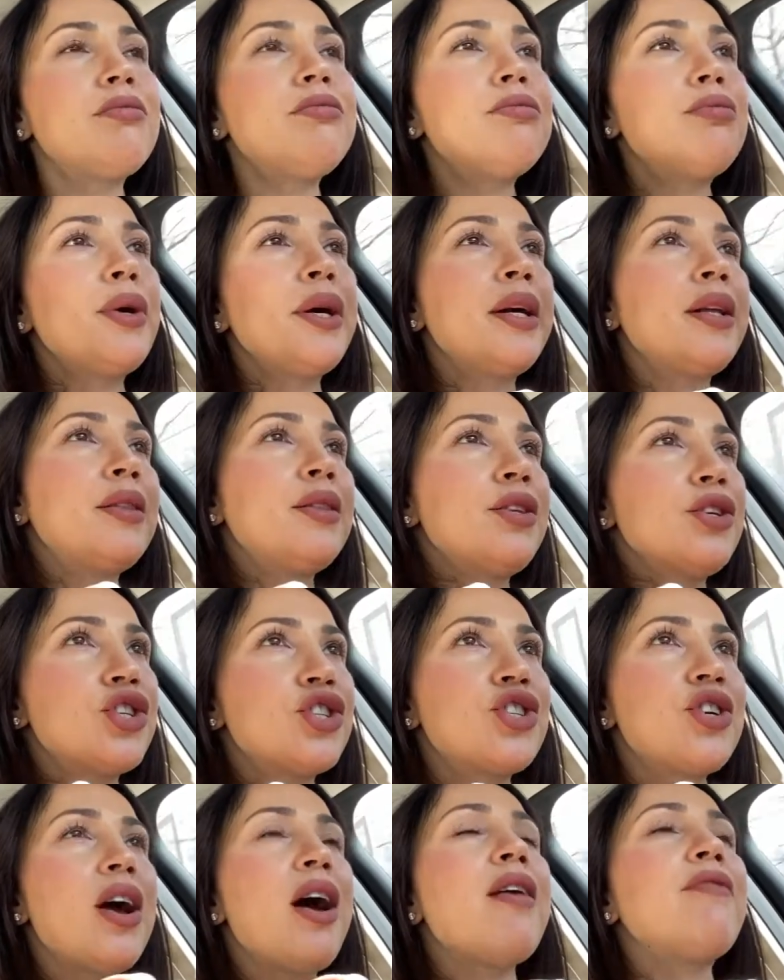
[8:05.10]
when the
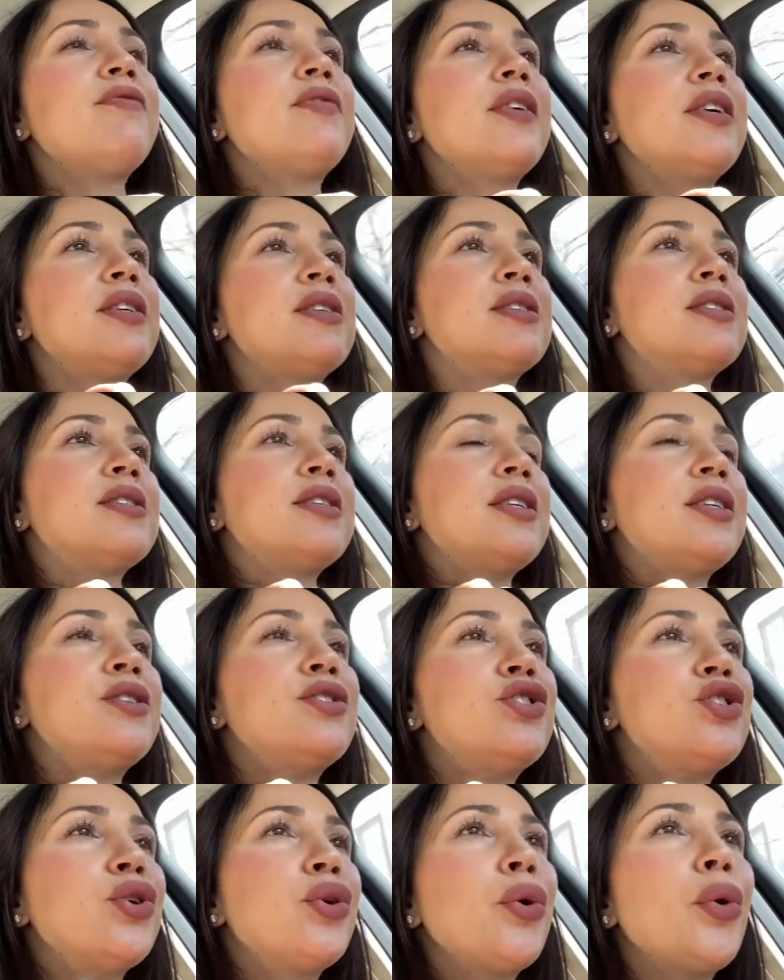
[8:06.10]
chef is
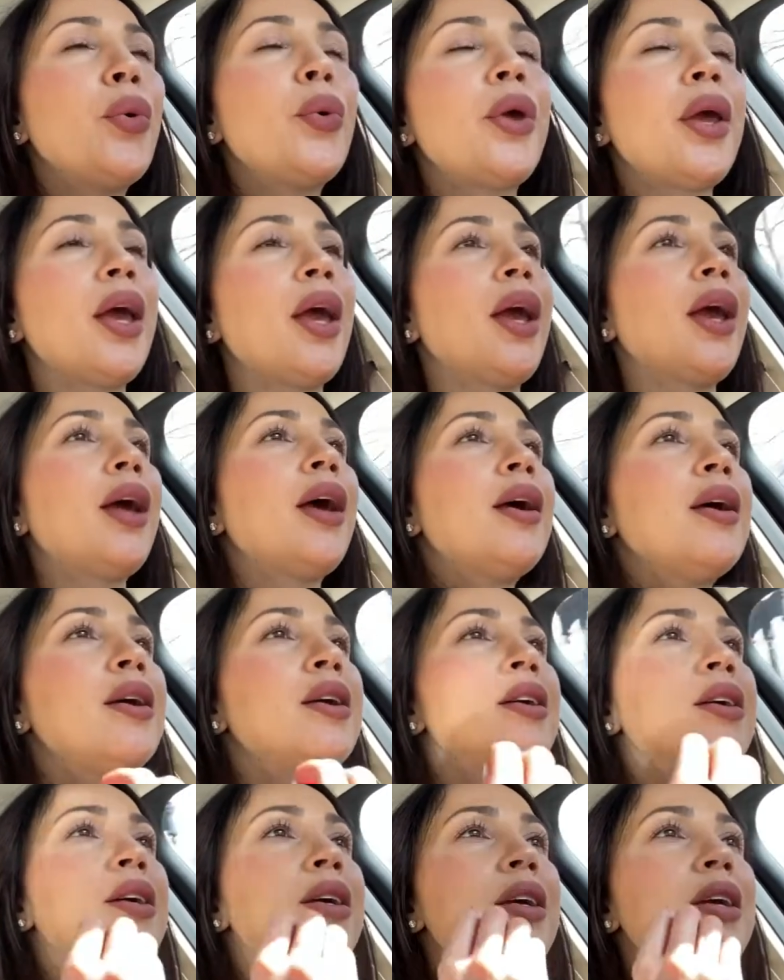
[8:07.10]
into cooking.
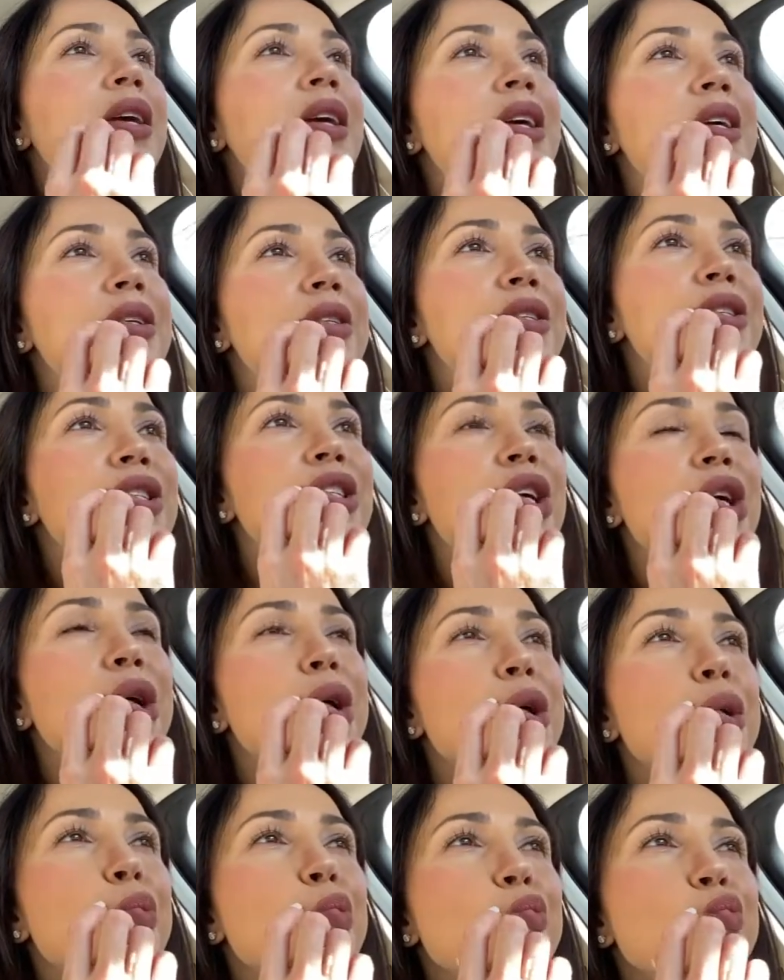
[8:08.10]

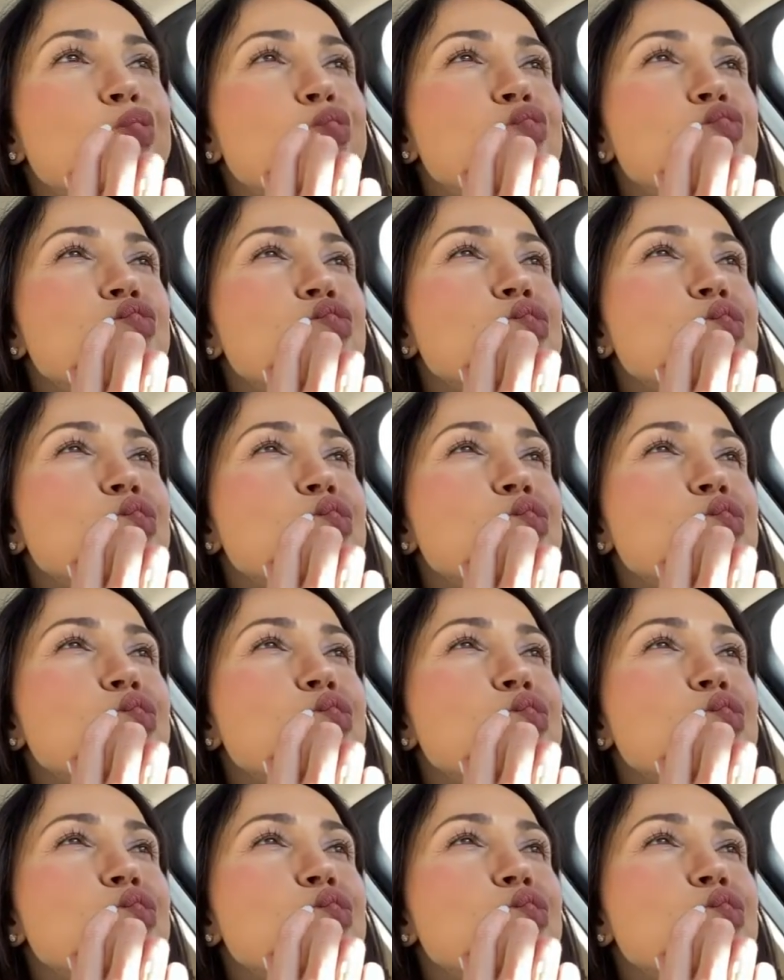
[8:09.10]
And